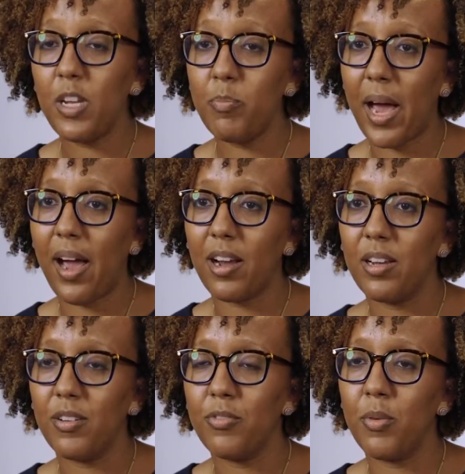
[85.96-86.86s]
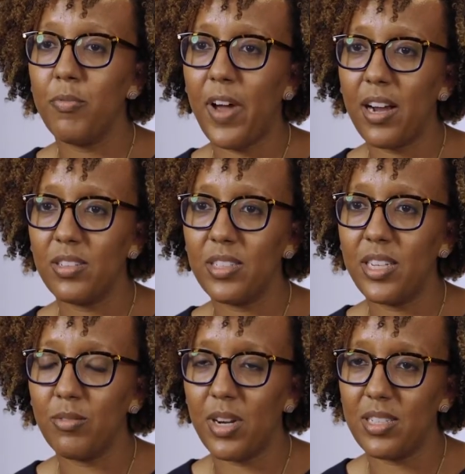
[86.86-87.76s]
Feedback from
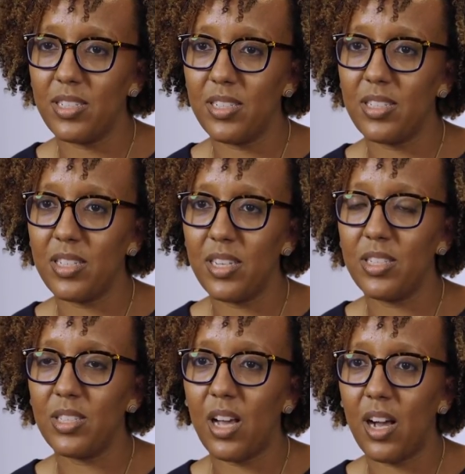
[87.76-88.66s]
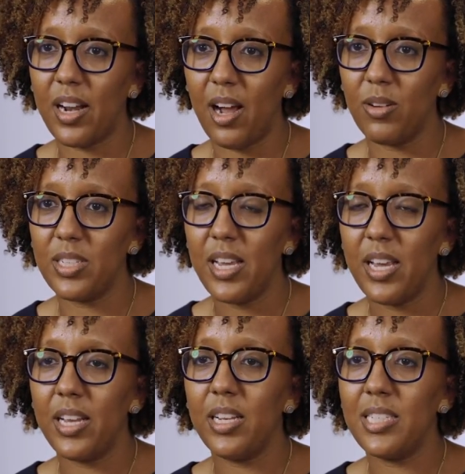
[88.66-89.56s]
faculty and residents is sought out
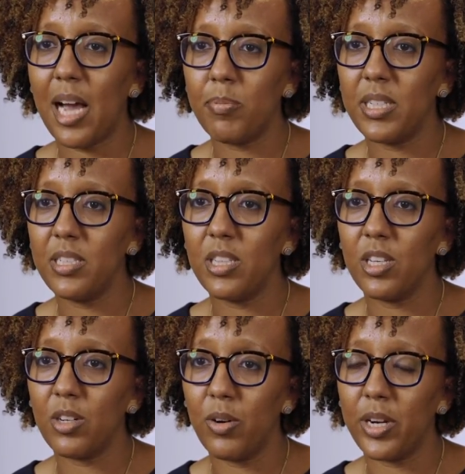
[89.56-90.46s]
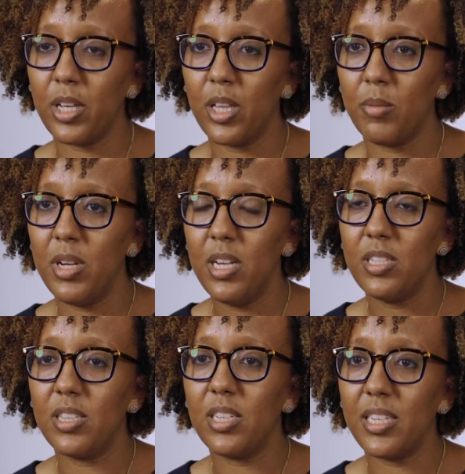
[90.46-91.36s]
in adapting to the curriculum
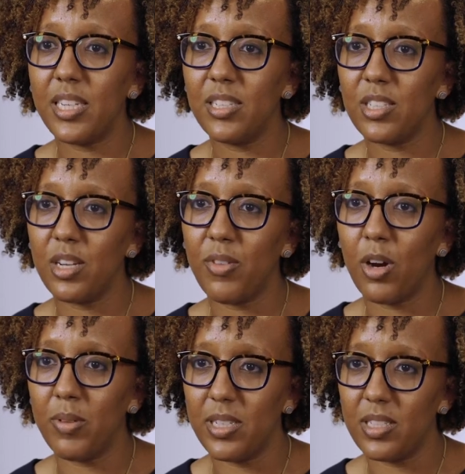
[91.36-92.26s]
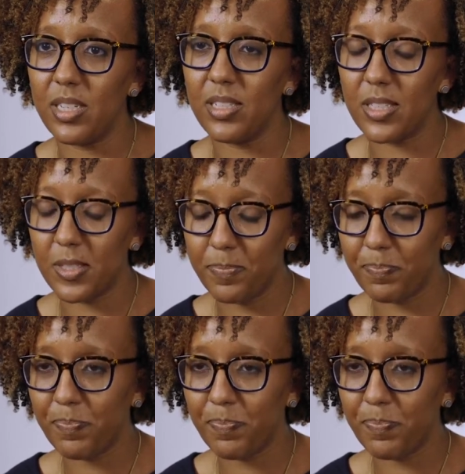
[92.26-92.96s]
to the needs of our residents.